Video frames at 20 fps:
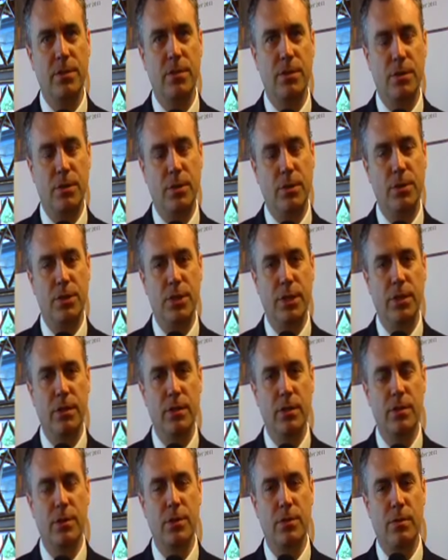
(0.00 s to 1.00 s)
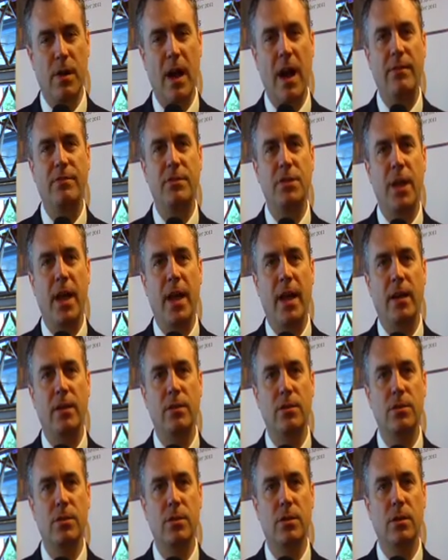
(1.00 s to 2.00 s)
institution to drive
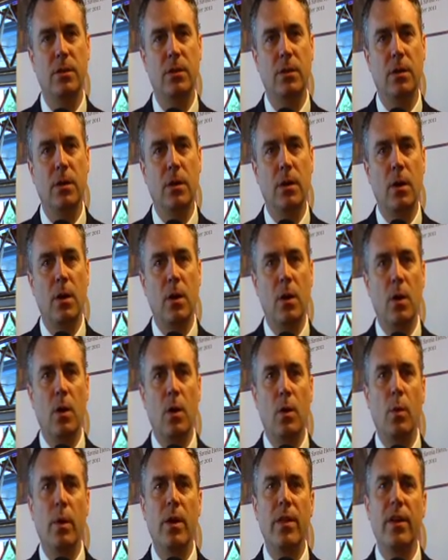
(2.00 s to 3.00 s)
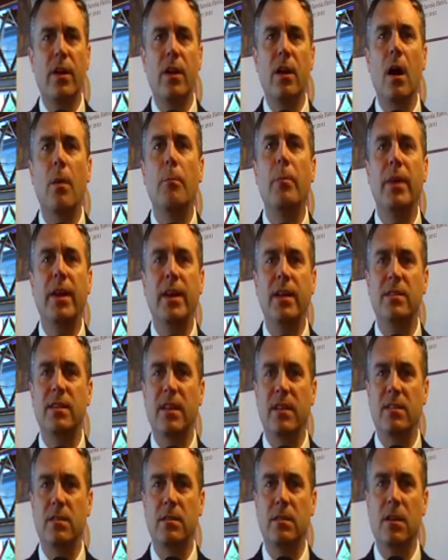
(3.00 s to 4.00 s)
change. One of the companies
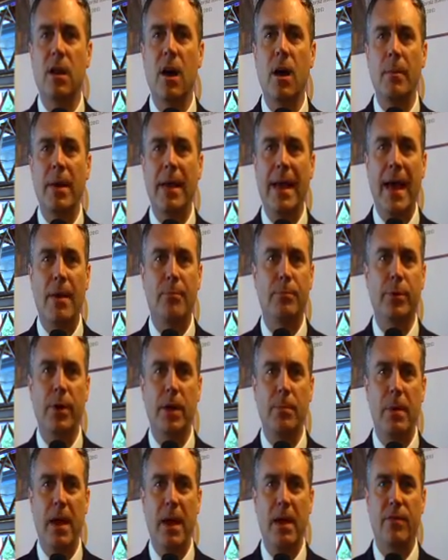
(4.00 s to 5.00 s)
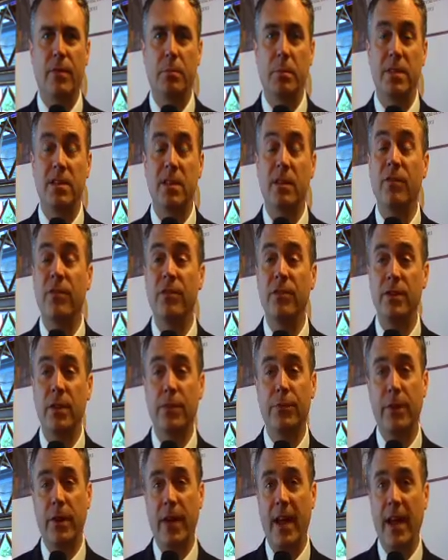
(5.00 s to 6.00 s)
that is coming at prepaid from a
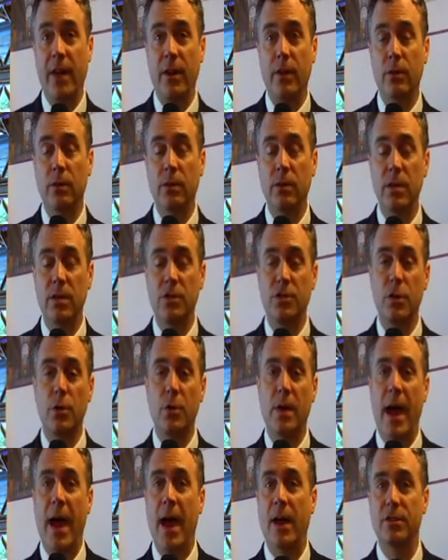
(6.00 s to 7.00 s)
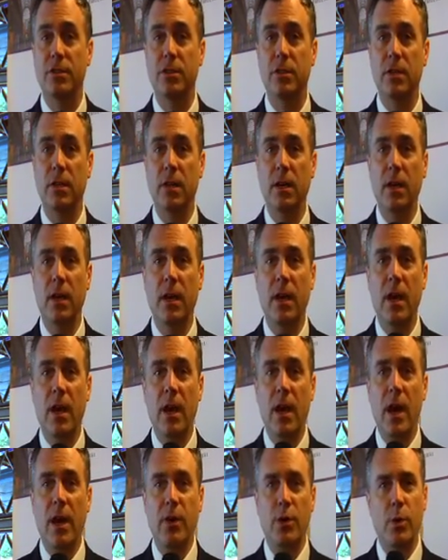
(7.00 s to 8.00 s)
different angle is UKash,
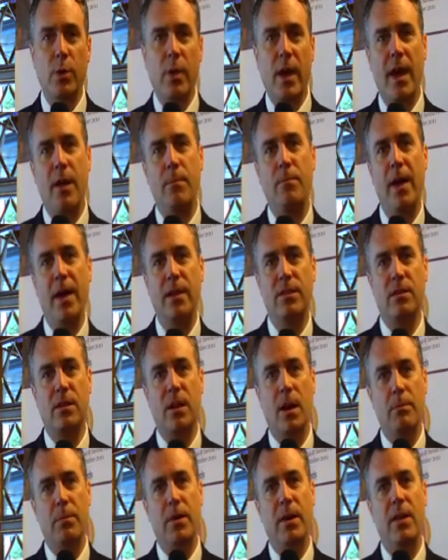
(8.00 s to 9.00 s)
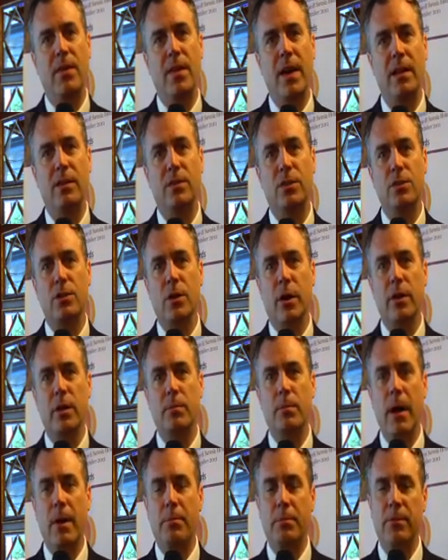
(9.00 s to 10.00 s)
a UK-based company that
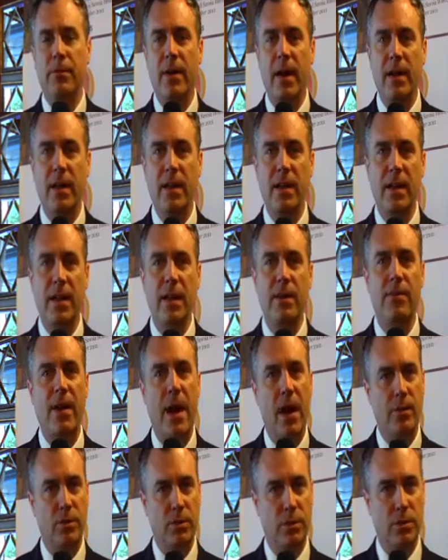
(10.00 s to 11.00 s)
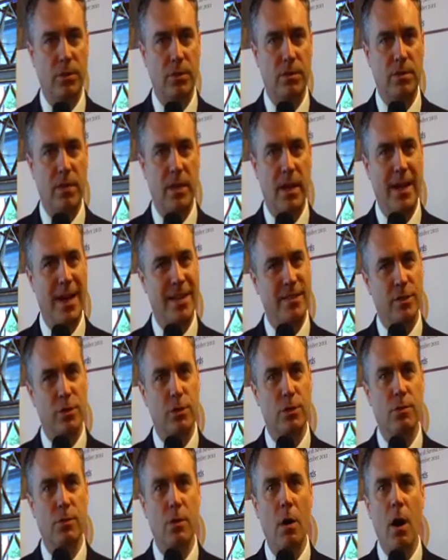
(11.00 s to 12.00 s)
started by providing e-vouchers and has a
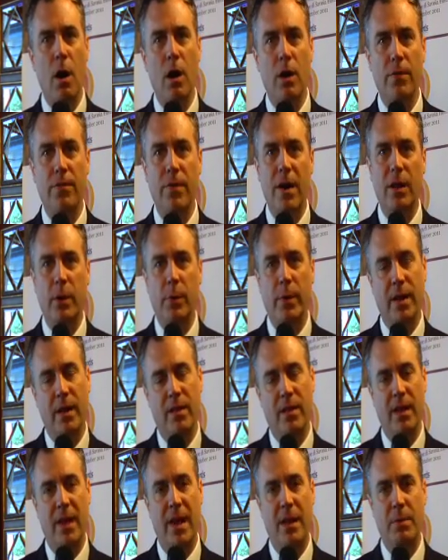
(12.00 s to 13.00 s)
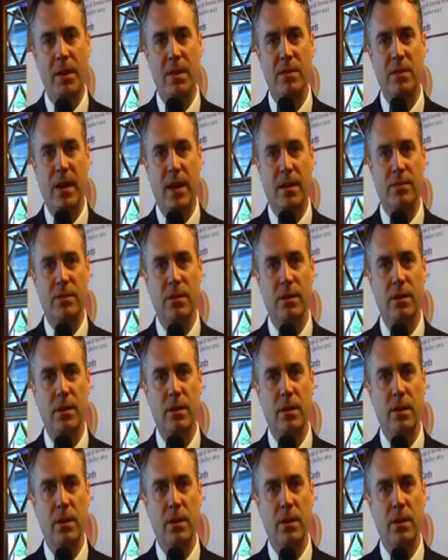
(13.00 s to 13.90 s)
strong following in the gaming sector.